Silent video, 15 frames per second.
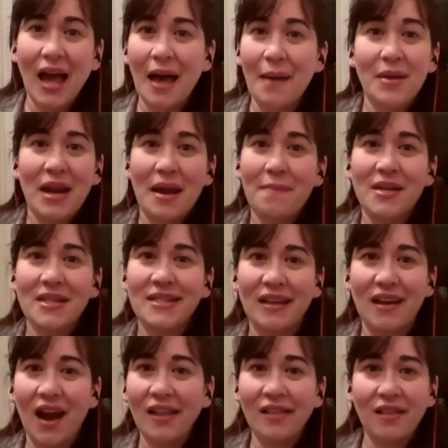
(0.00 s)
I mean, I miss it.
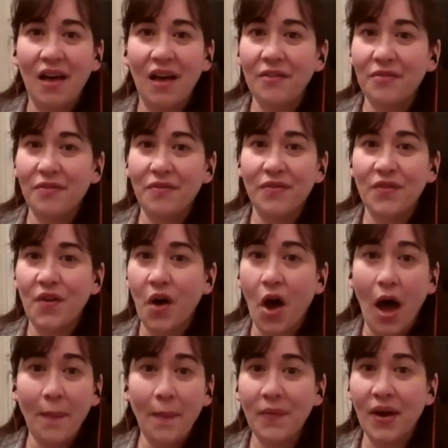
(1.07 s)
I love
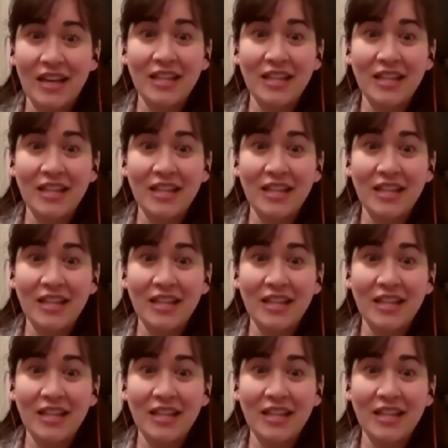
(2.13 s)
opera.